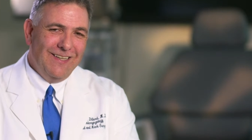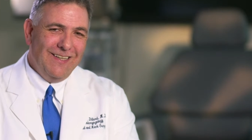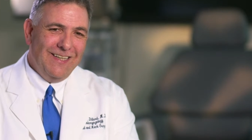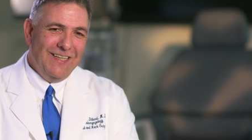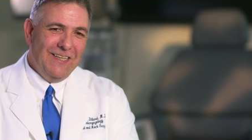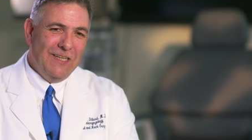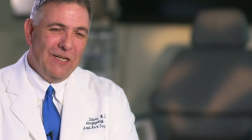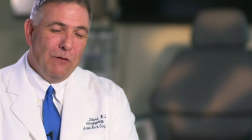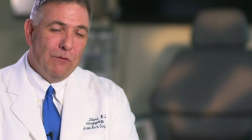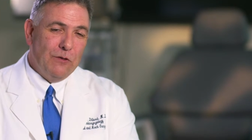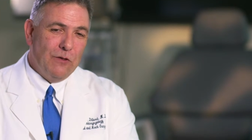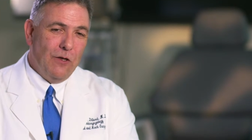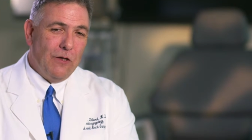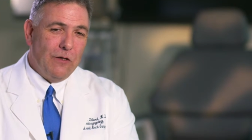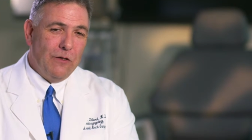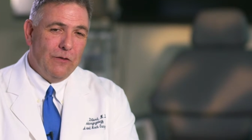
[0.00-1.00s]
And I was
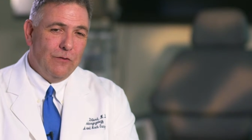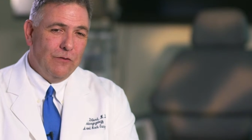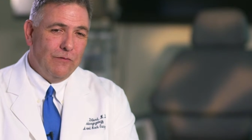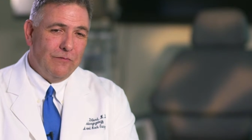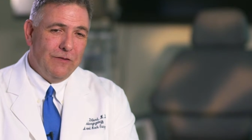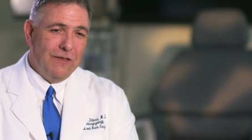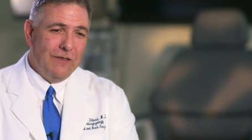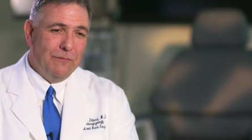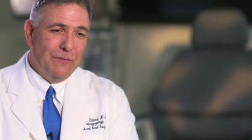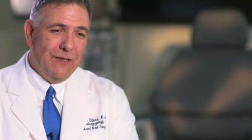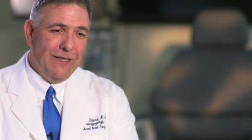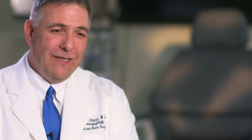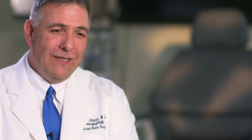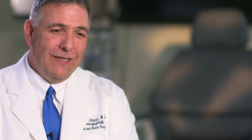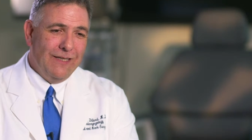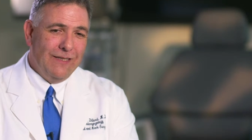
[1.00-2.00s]
talking to a friend of
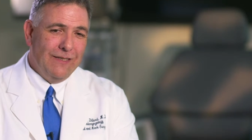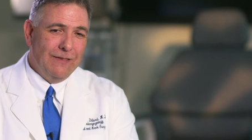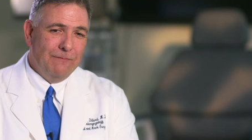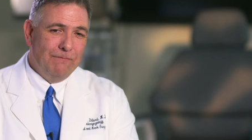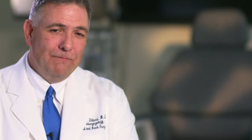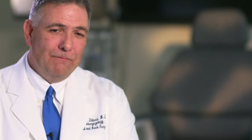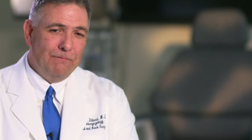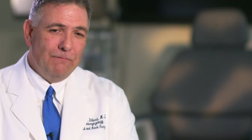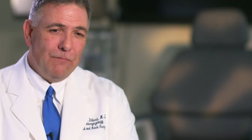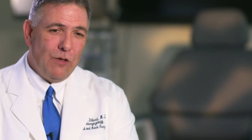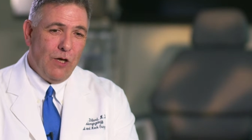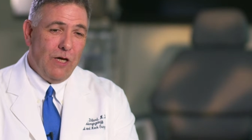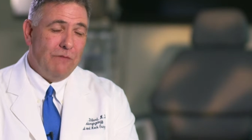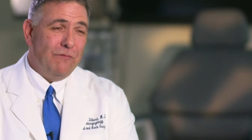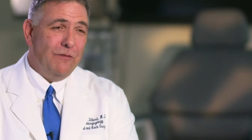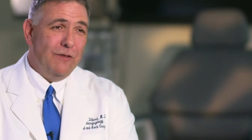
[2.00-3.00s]
mine at a
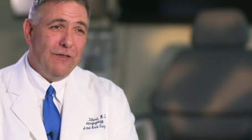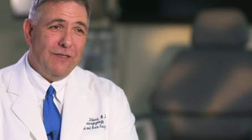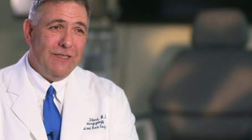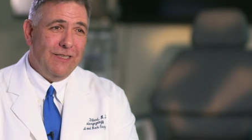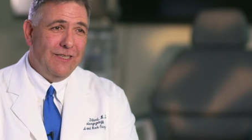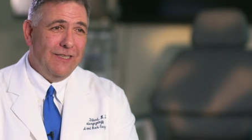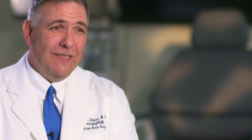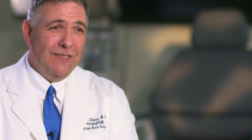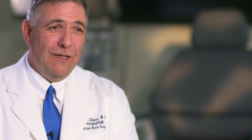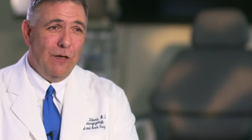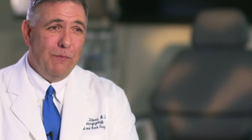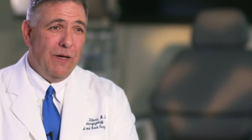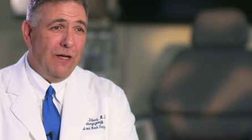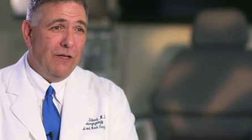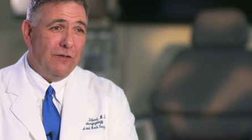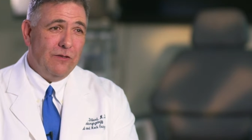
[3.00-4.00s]
conference in,
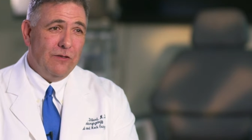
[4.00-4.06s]
about